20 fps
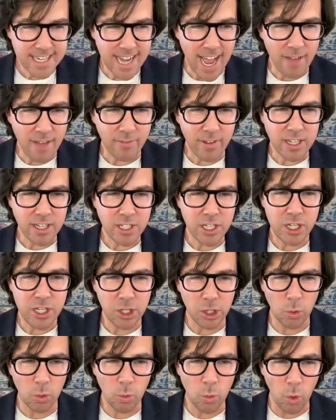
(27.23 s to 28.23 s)
dive into
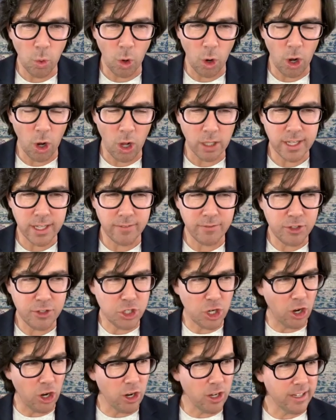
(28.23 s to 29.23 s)
your world of
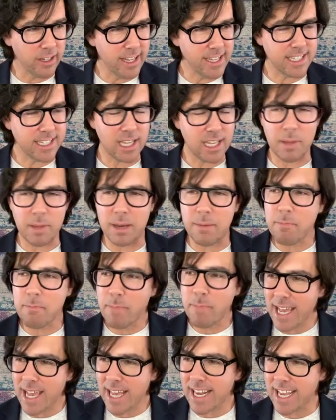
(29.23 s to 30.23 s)
journalism and
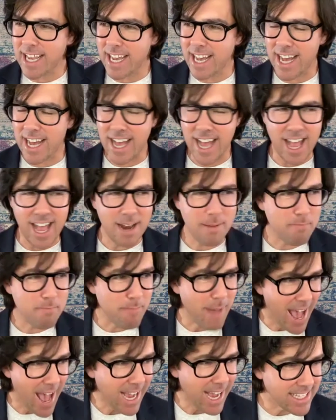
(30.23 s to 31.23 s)
media and
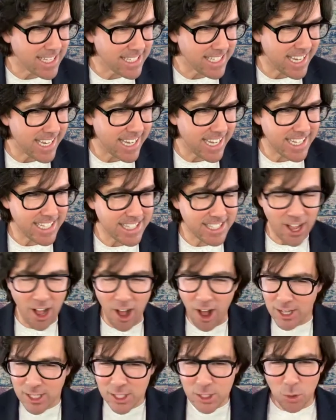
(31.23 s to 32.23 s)
magazines,
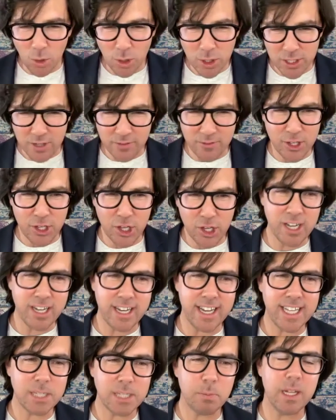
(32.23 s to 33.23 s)
all sorts of
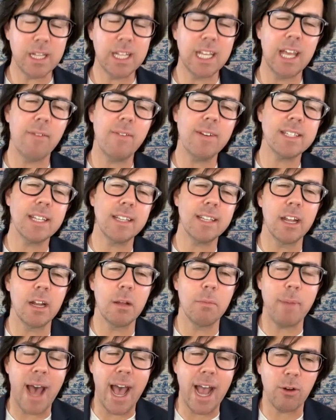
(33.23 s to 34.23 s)
goodness. But give us a
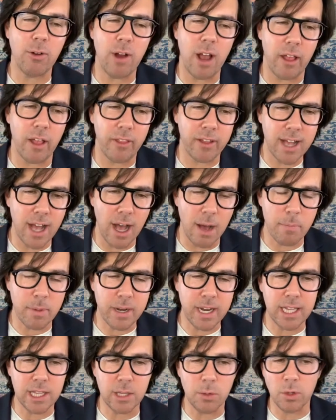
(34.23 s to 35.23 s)
little background on the
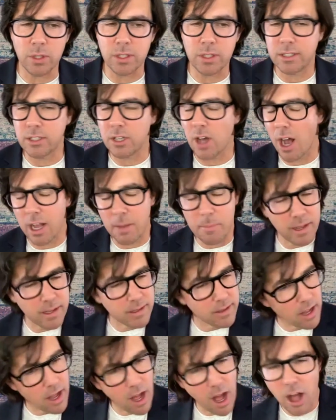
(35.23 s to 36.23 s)
company, and then we'll talk
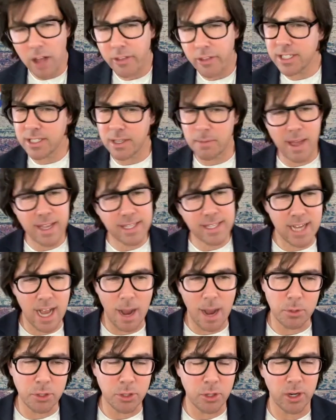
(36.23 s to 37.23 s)
about all these amazing
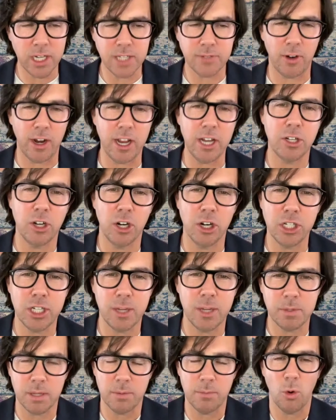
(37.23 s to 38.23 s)
opportunities for
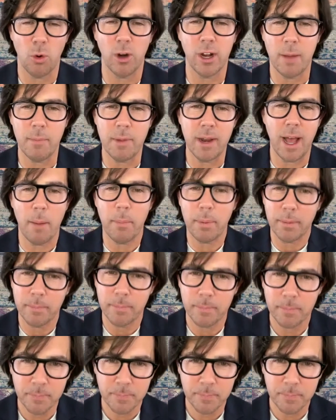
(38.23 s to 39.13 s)
internships and more coming up.